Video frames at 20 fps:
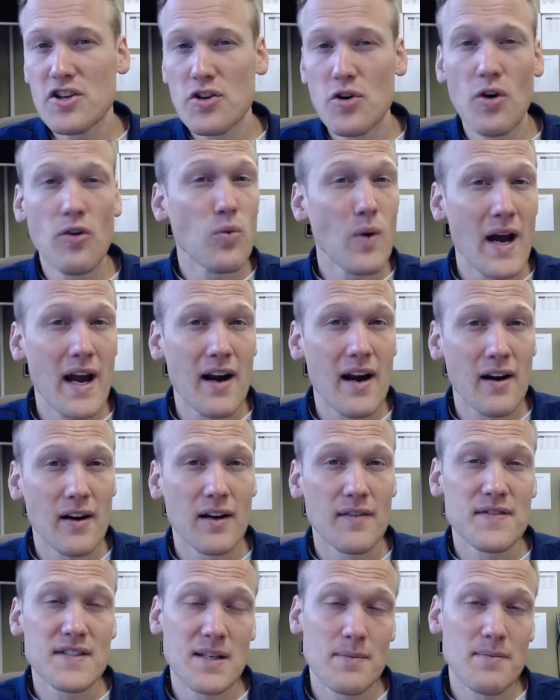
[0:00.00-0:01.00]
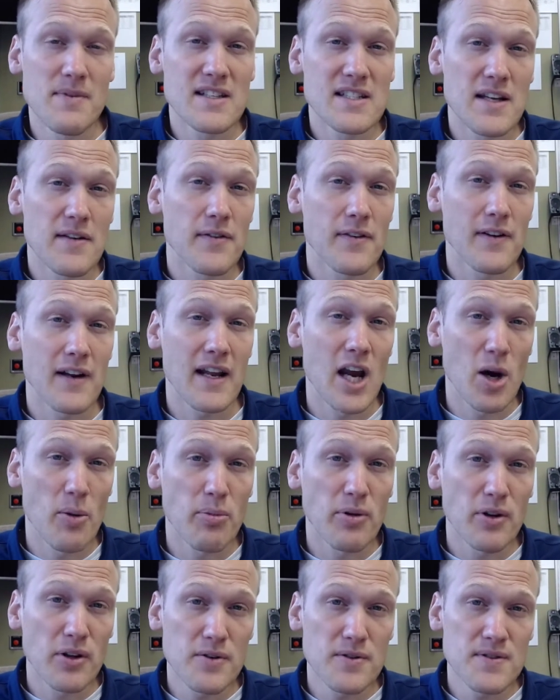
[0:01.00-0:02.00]
make you aware of some of the different air
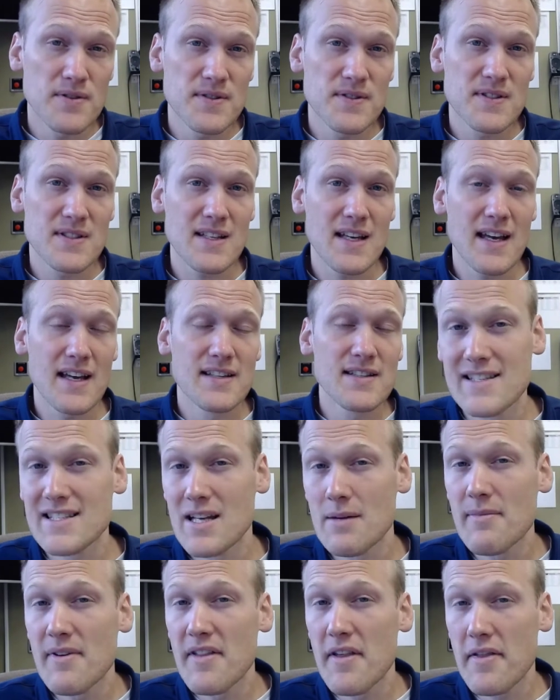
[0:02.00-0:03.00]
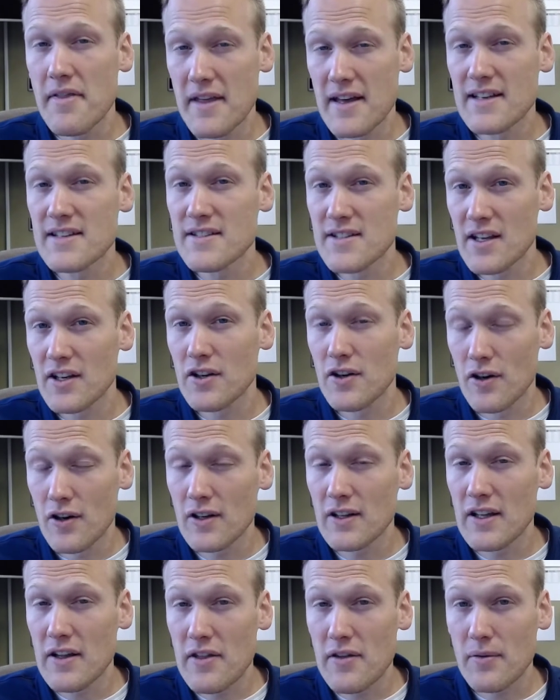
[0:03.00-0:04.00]
pollutants and some of the things that
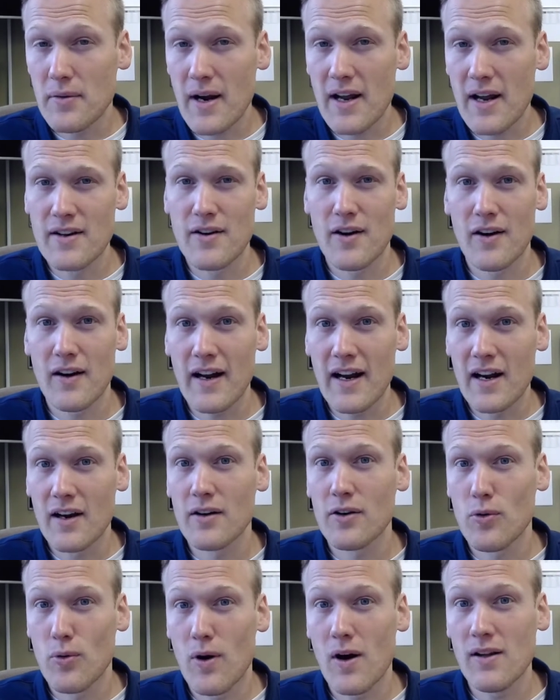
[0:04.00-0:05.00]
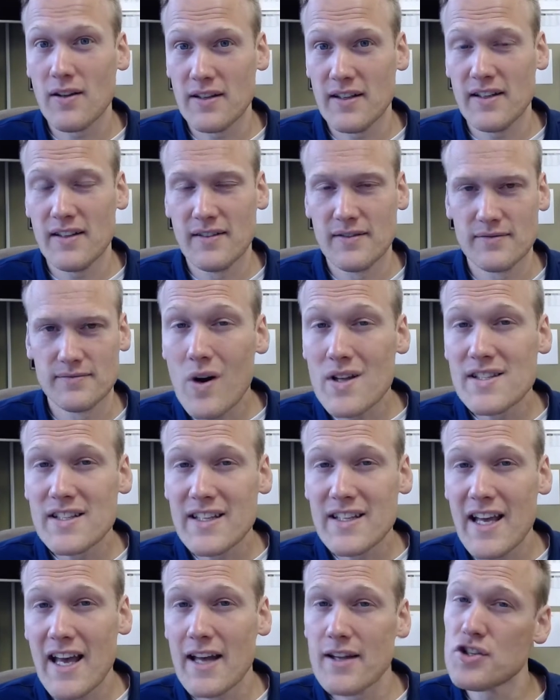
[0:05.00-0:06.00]
currently threaten our air quality. Once
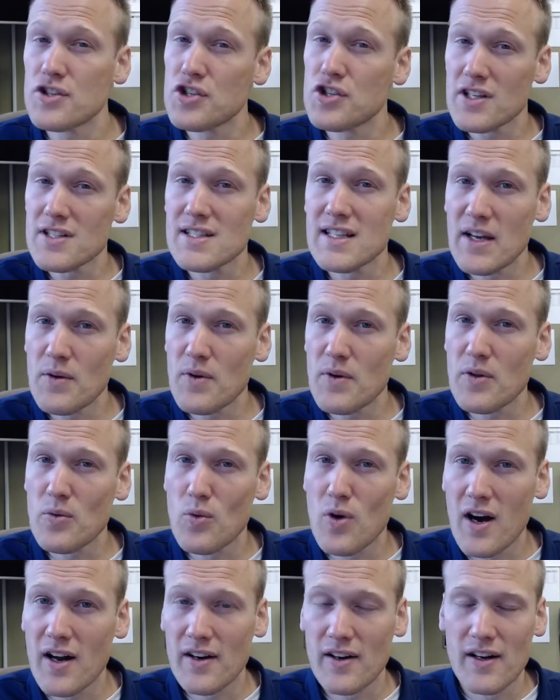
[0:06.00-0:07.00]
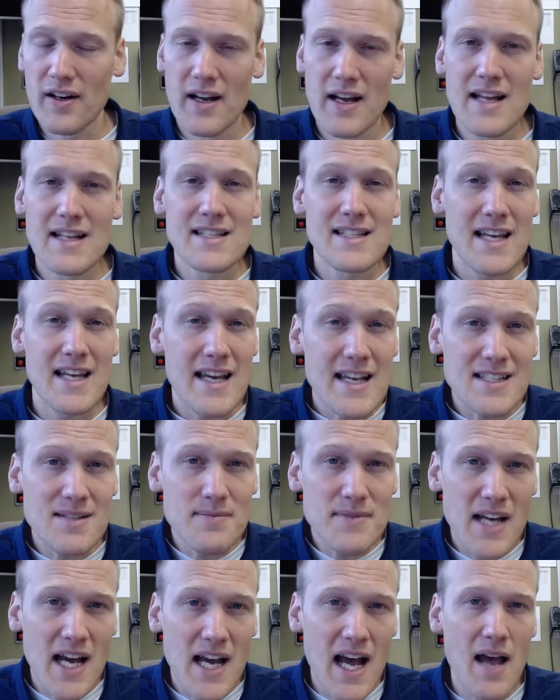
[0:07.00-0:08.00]
again, just like with water, take
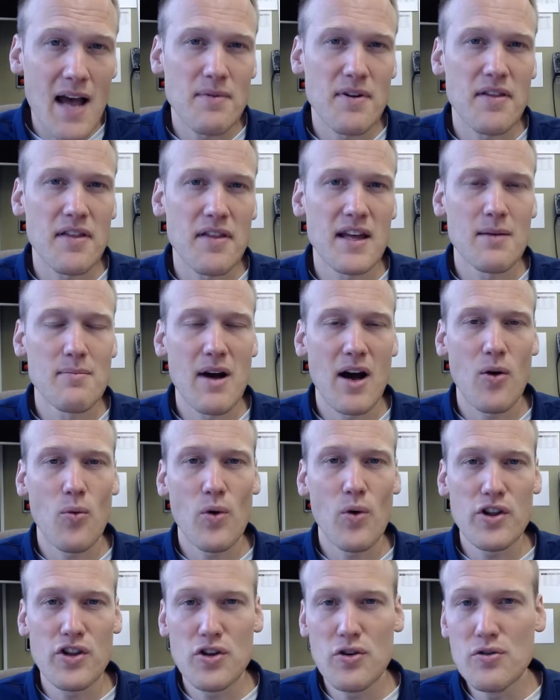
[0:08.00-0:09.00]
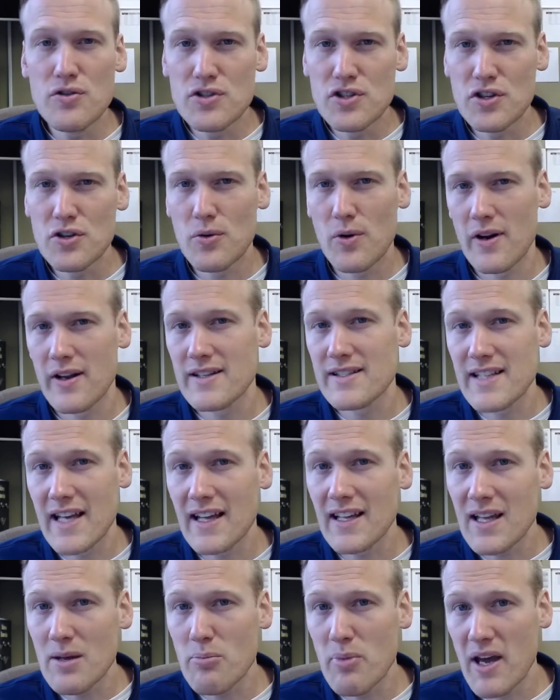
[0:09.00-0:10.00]
some time to think about what you do on a
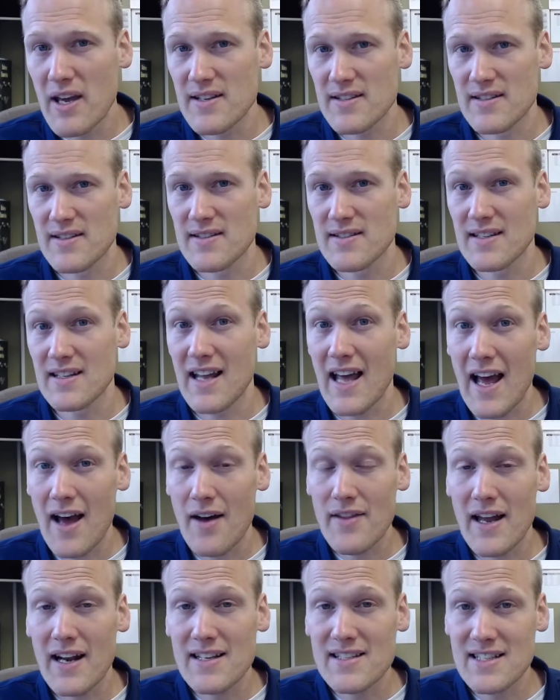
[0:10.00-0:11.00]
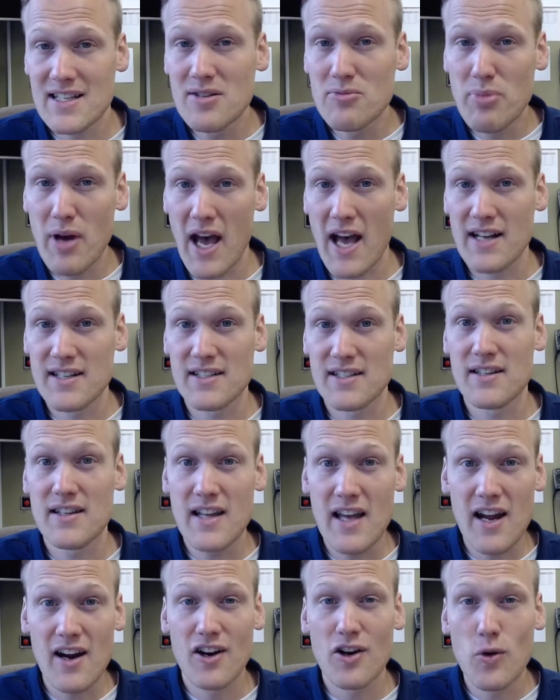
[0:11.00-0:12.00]
daily basis and how that is impacting
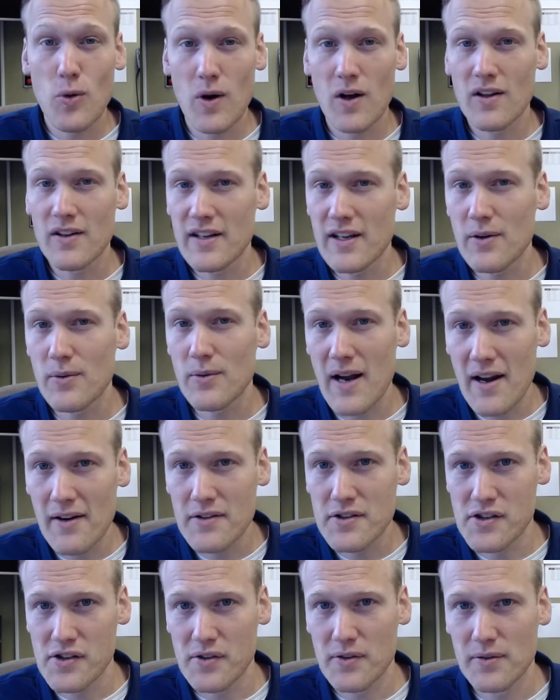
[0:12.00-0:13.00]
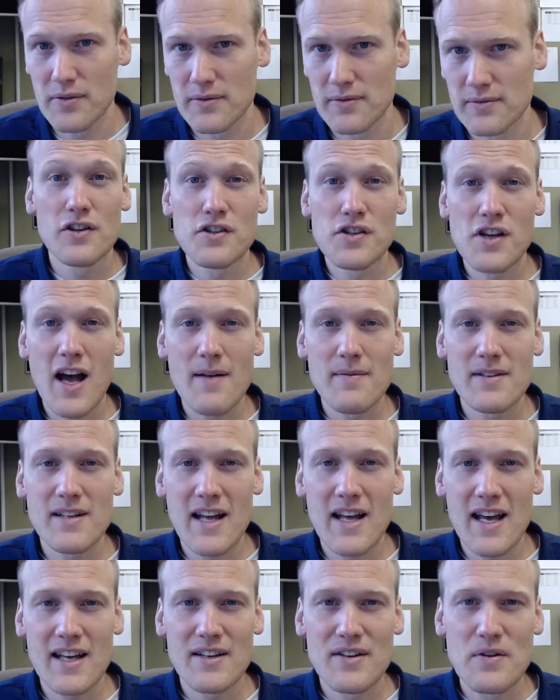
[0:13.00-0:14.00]
the air quality around you. Good job
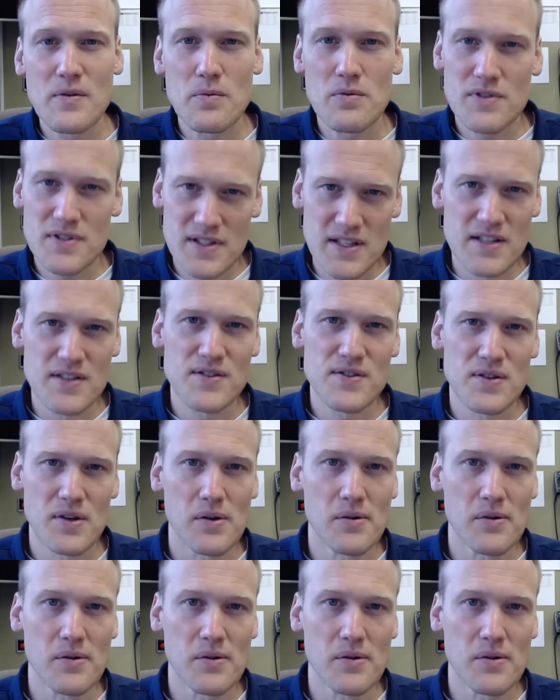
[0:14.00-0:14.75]
today. We'll see you